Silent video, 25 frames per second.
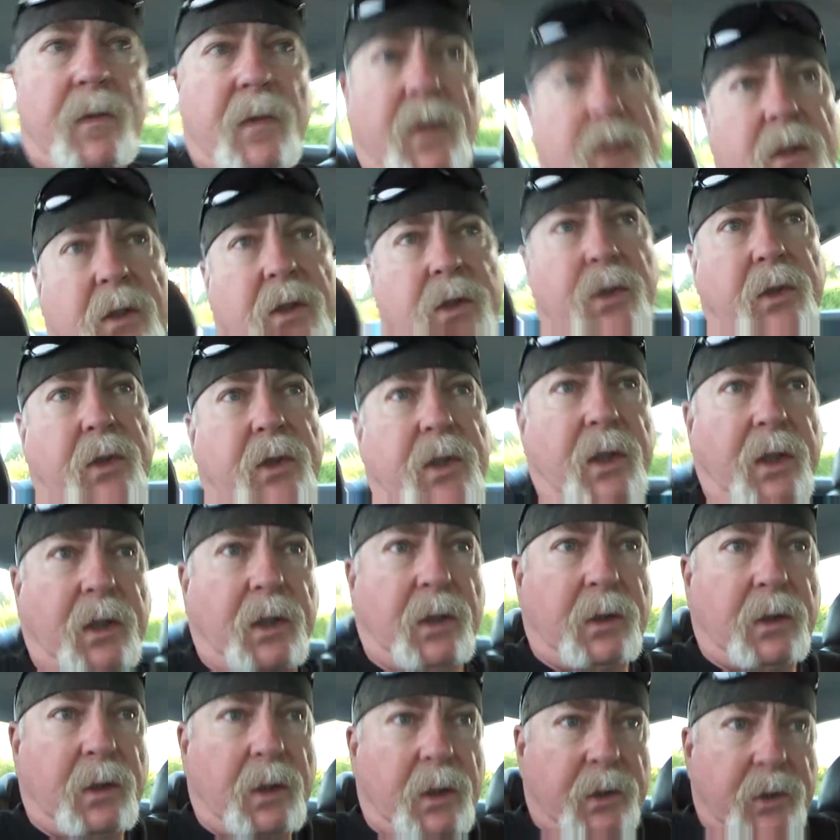shouldn't take
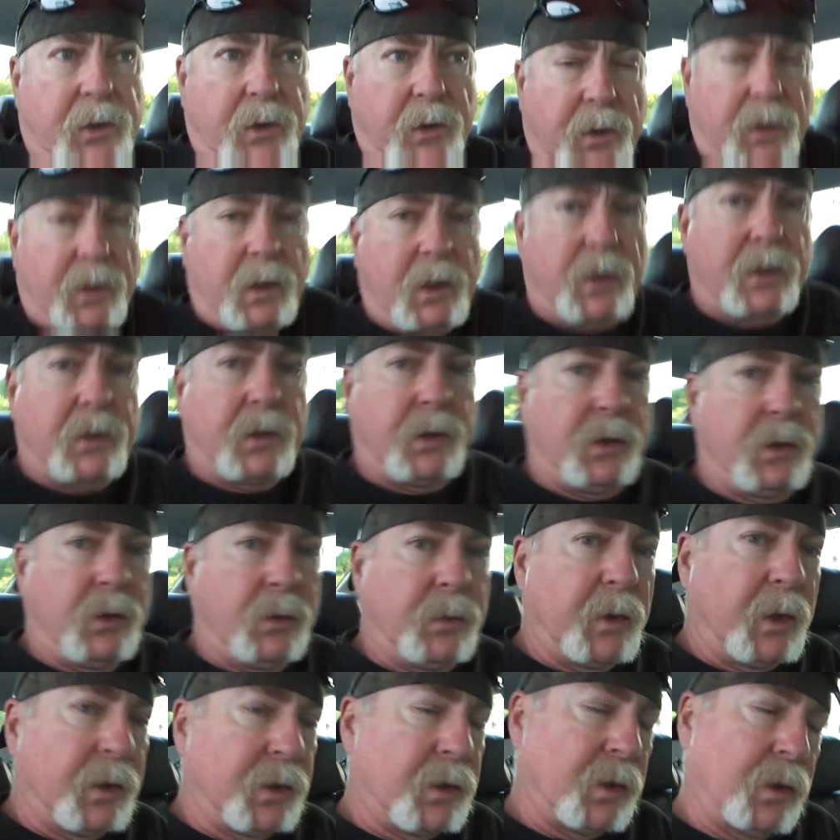you long, shouldn't cost you too
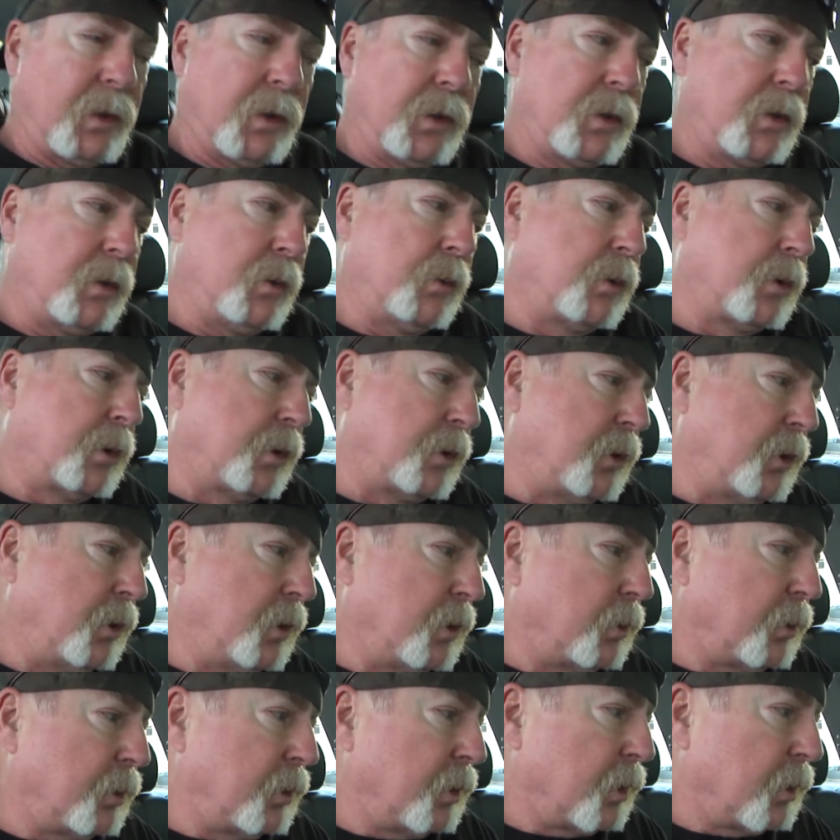much unless you want to
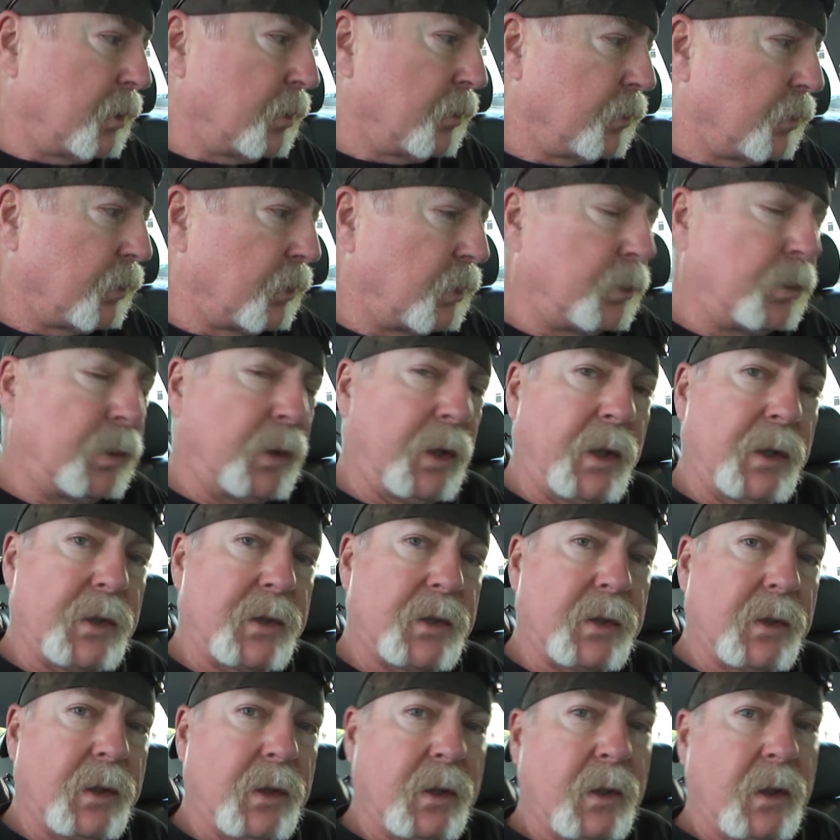deal with the full
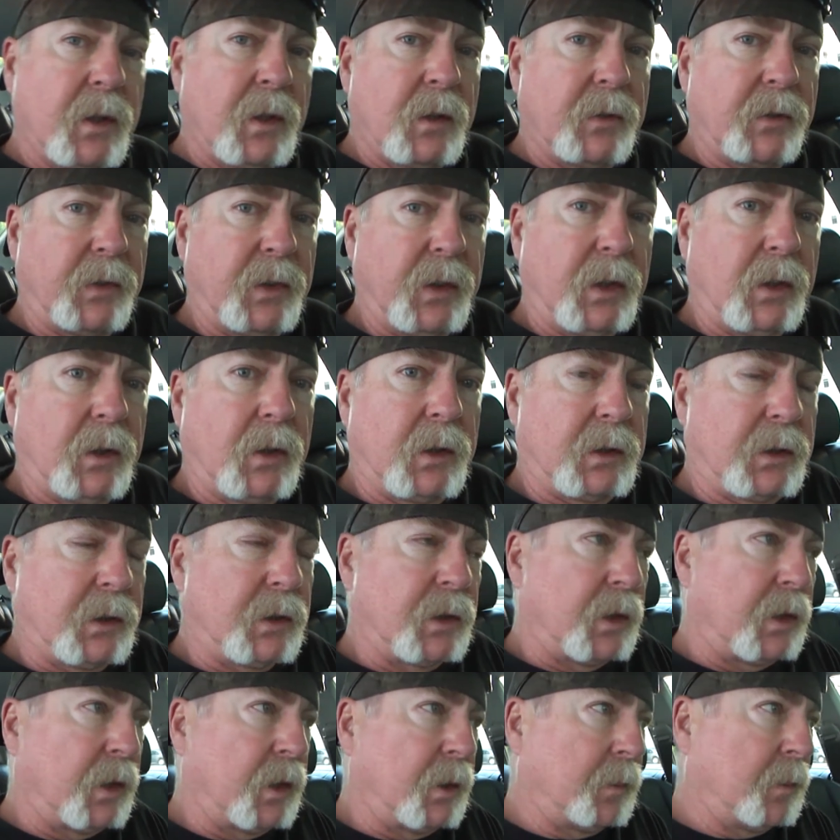blast fan all the
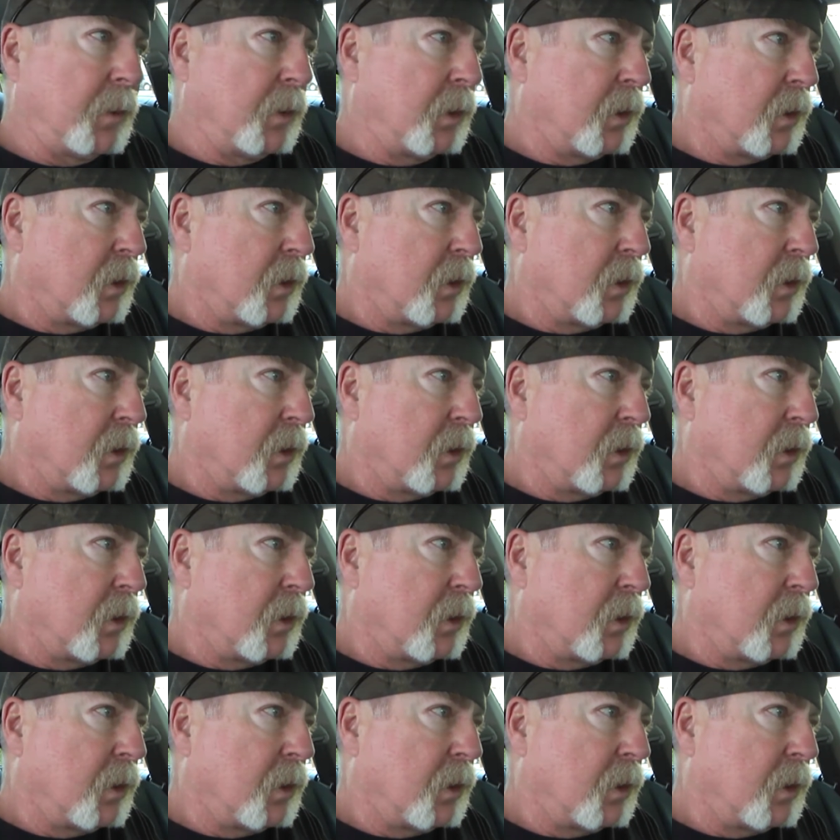time.